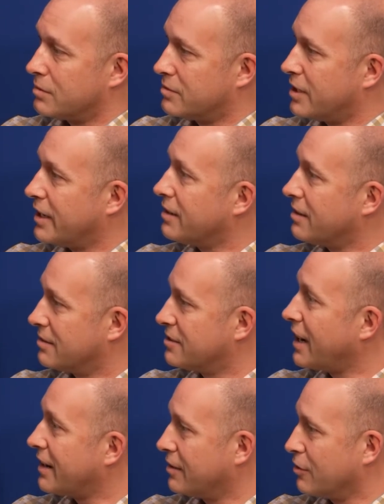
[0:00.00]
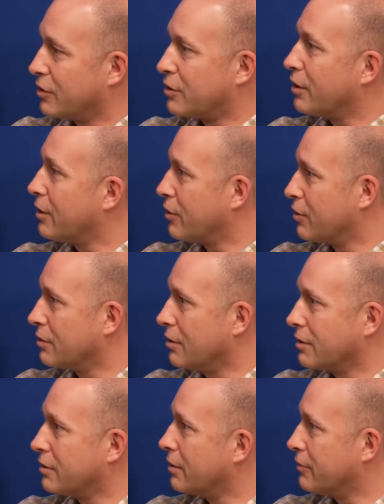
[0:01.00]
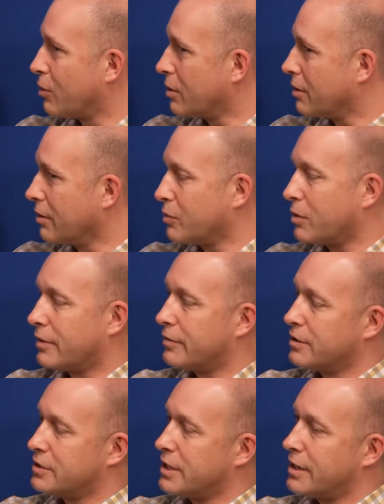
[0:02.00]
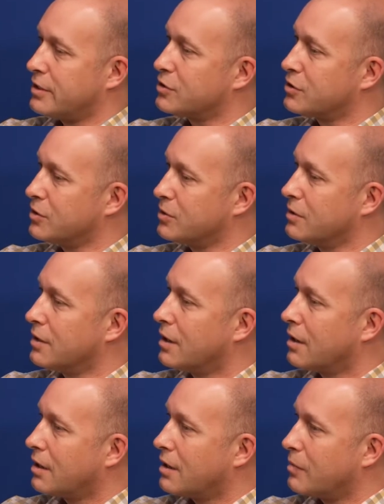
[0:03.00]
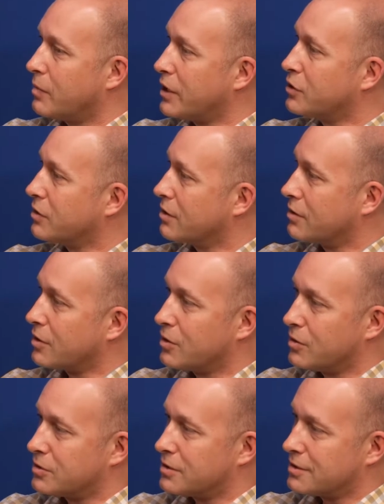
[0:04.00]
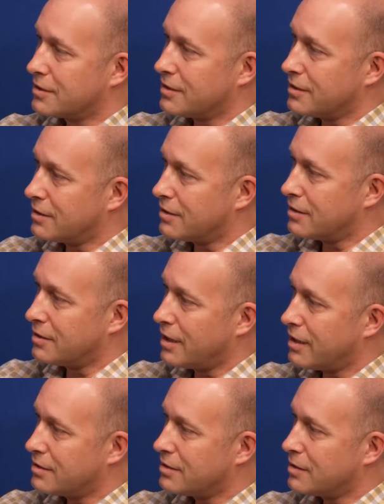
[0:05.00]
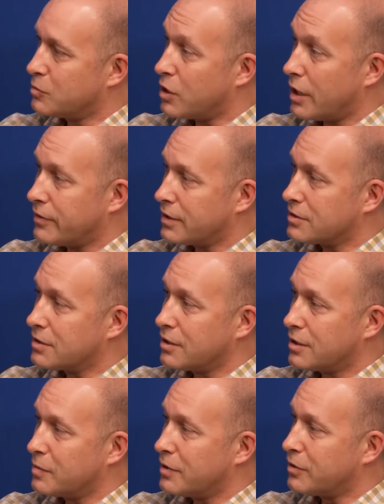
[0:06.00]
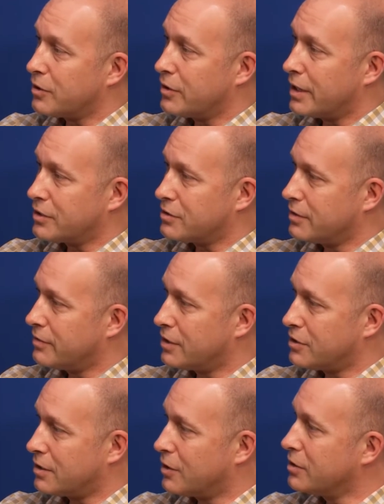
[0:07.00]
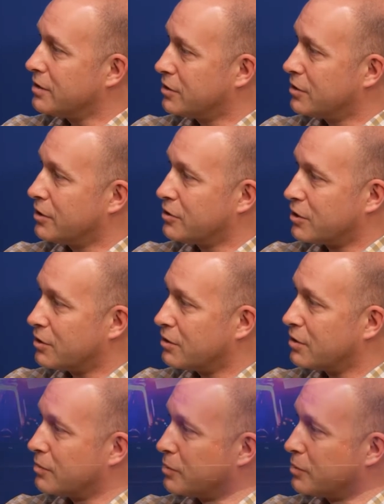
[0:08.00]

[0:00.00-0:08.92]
take a second look or a third look or a fourth look, whatever it takes, to make sure that the coast is clear and that traffic is clear before you actually venture out into your turn or